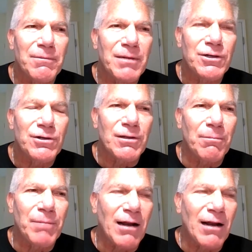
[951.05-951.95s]
during the
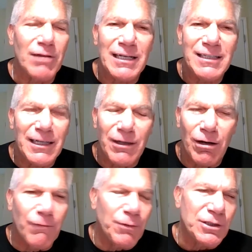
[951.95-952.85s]
Battle of Leyte
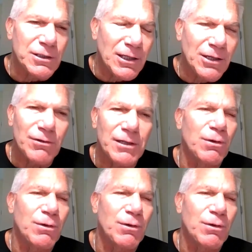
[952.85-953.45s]
Gulf, which is literally,